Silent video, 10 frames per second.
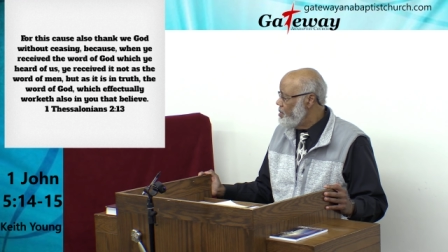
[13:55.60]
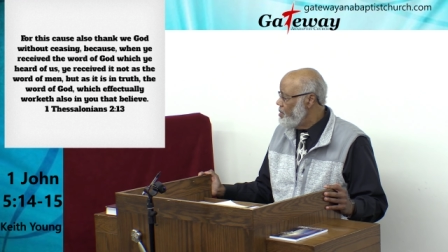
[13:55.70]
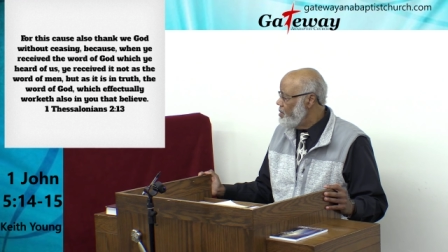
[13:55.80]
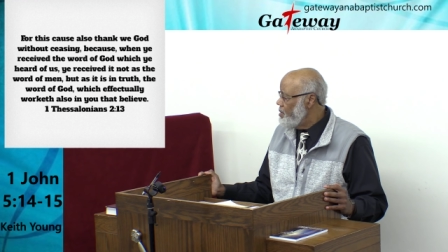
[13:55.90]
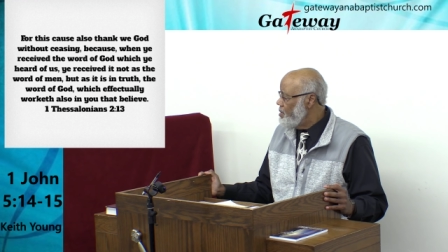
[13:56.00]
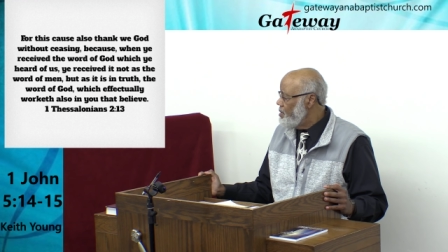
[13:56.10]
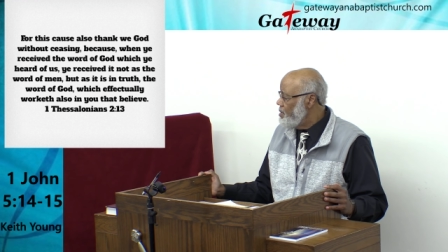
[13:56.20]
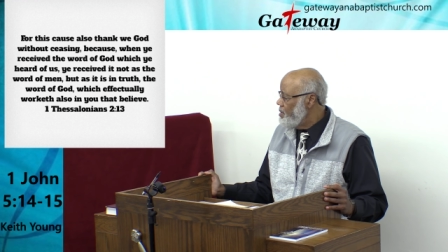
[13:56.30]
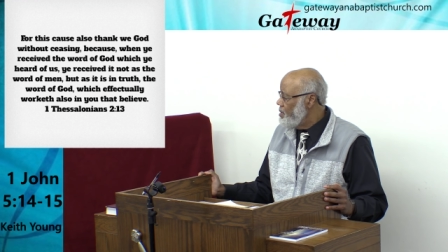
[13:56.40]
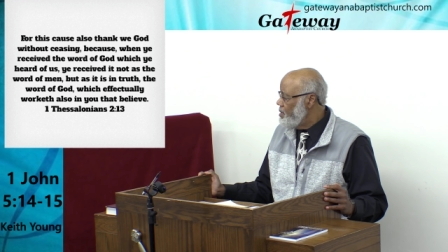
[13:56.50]
Amen.
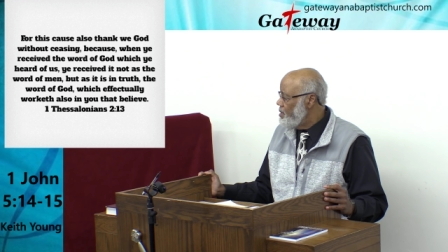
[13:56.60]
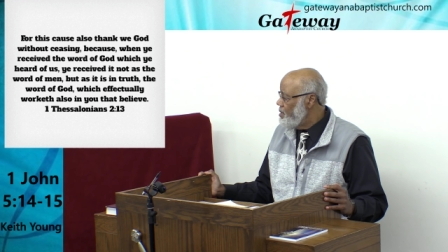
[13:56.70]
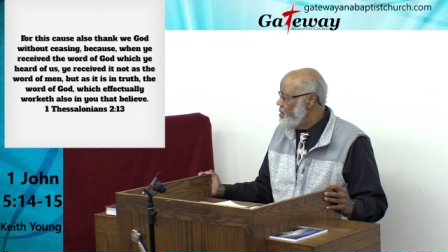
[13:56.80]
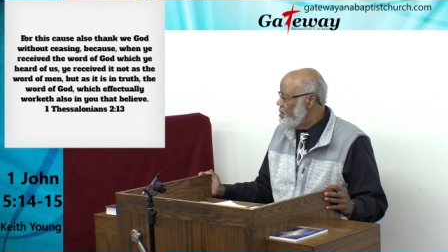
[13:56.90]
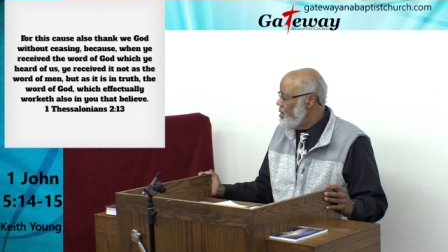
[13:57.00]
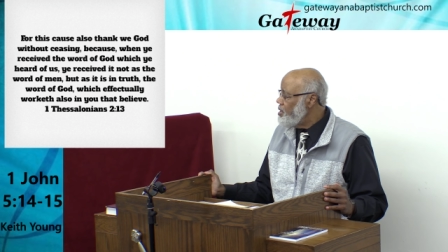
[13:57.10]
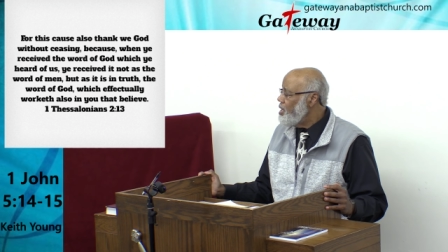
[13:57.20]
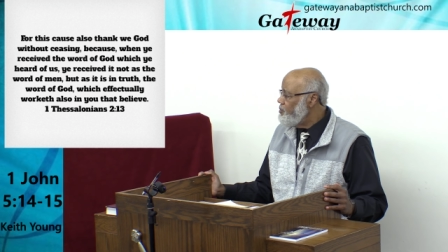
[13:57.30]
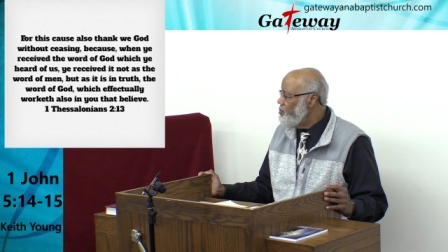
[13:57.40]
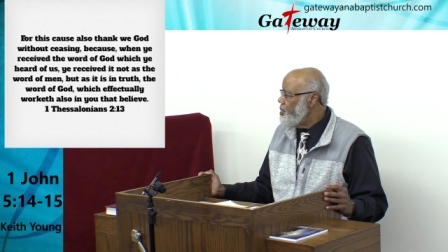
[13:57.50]
He'd
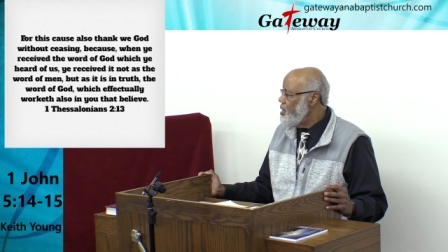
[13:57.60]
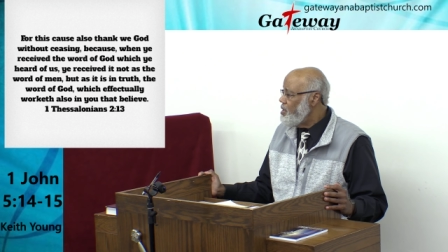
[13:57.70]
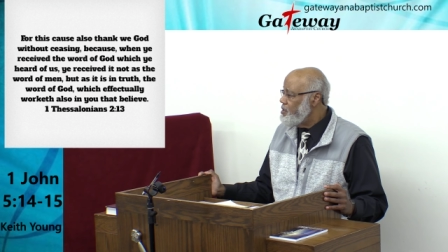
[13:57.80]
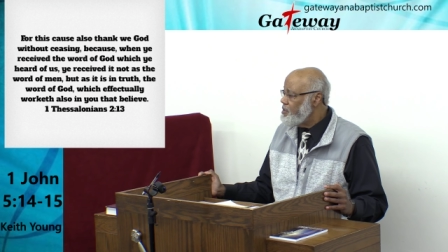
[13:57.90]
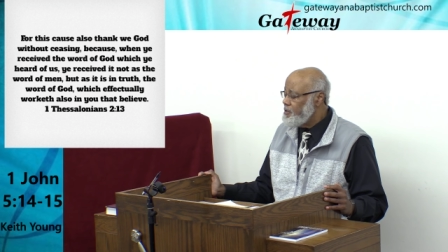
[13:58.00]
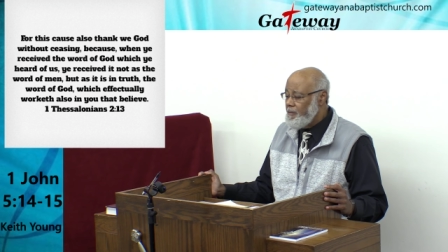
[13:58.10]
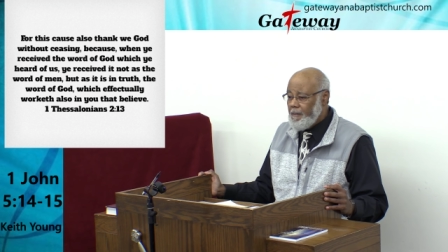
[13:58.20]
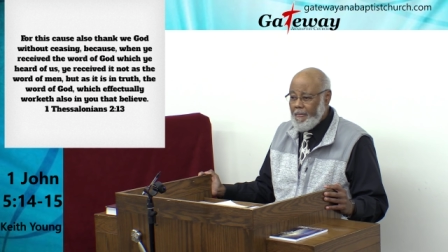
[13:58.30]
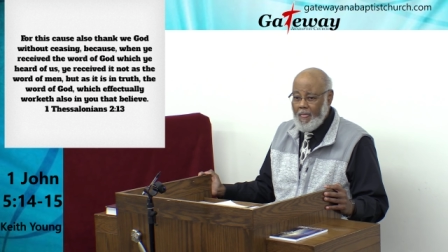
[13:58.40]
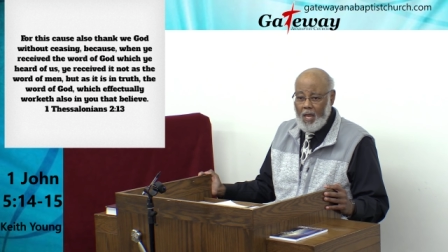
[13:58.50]
give you peace.
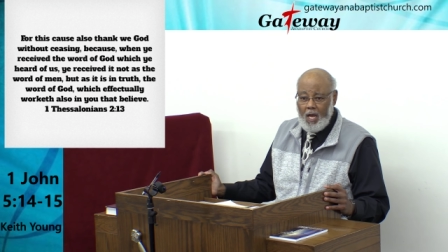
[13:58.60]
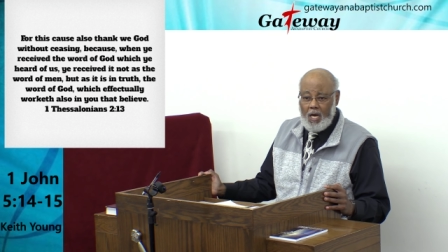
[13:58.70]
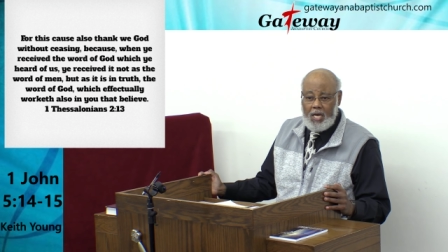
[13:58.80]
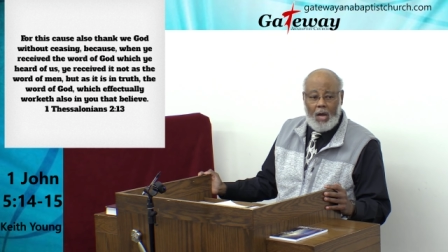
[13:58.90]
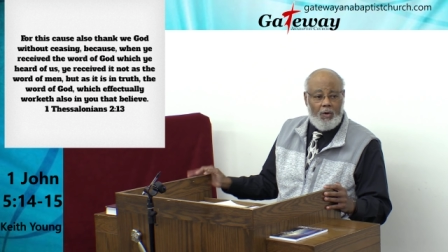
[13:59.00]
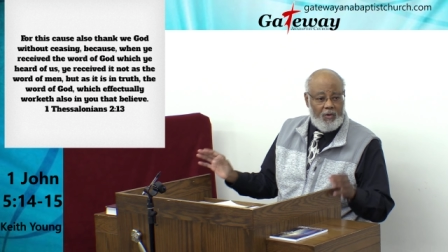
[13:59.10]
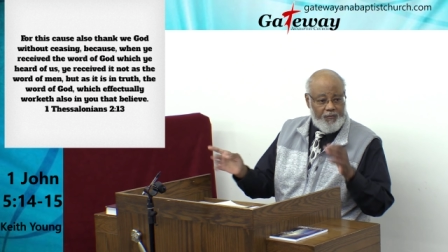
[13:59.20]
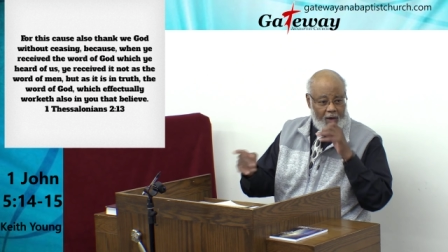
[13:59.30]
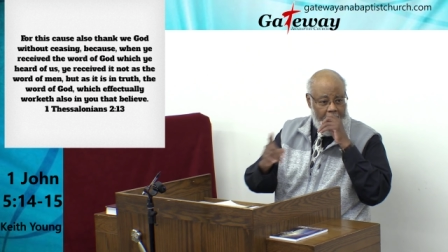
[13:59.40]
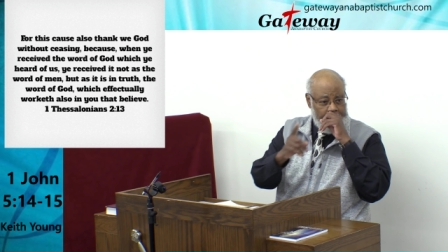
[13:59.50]
Amen. Now when we
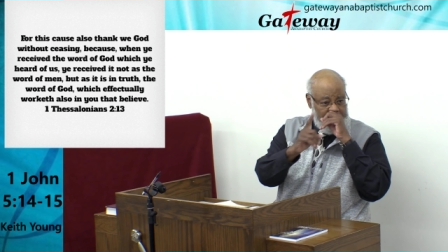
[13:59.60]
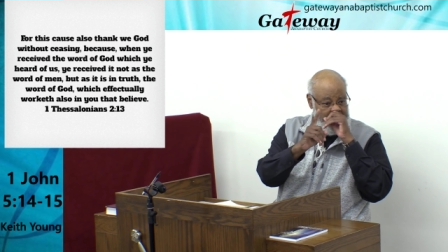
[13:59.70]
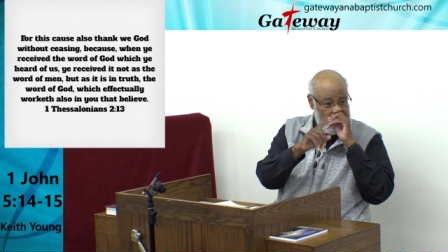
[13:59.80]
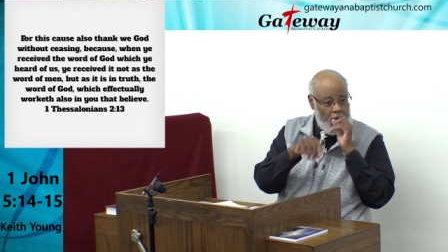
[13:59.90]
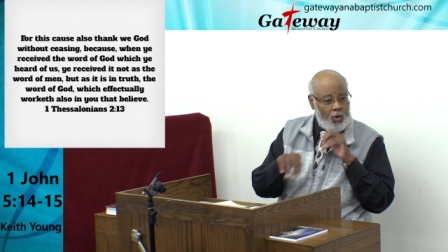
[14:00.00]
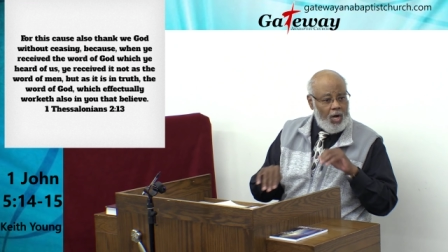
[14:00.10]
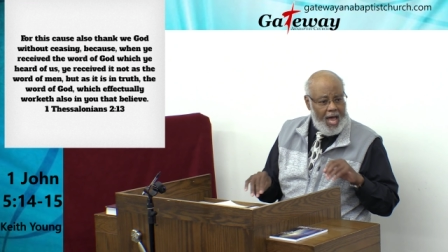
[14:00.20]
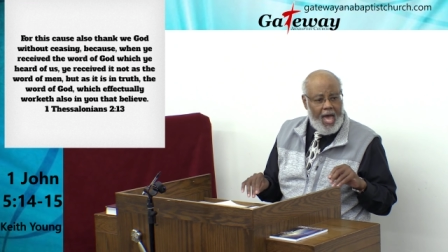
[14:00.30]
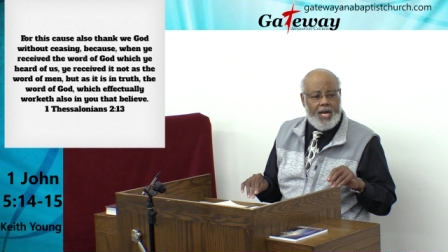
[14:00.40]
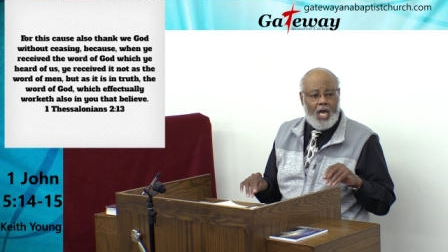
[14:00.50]
find things don't
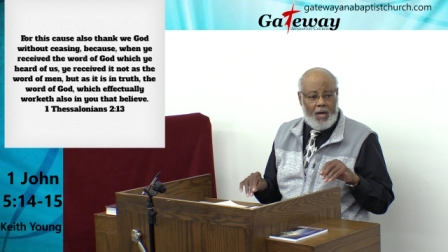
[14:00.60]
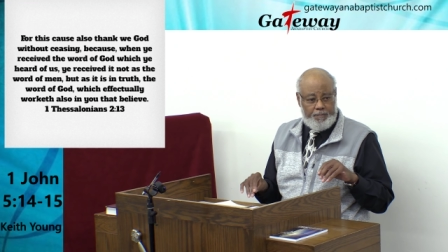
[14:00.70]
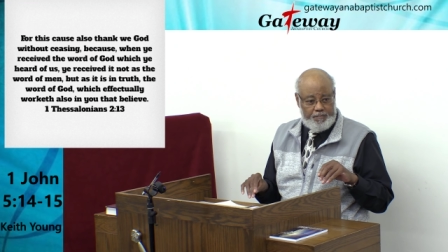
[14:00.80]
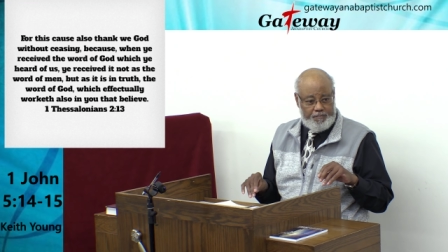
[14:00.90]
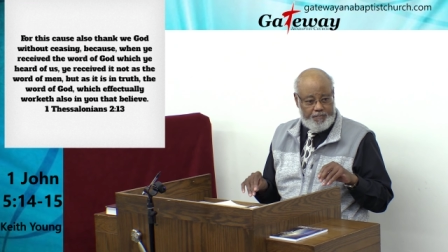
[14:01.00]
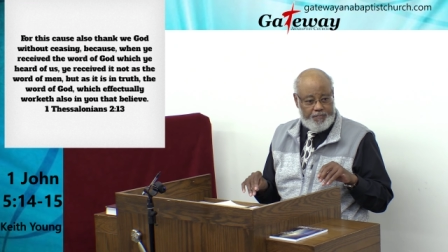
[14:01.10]
line up